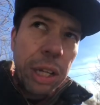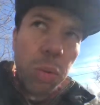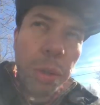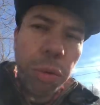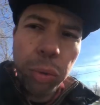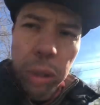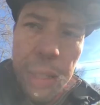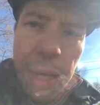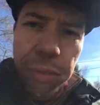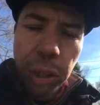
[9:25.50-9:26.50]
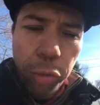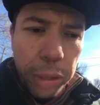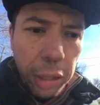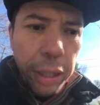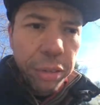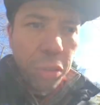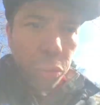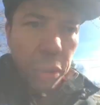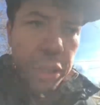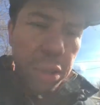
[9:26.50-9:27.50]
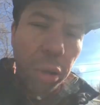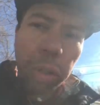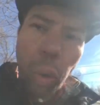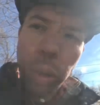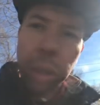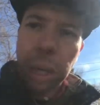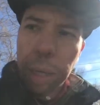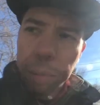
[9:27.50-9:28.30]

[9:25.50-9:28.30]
that's when you really have the green light to really start going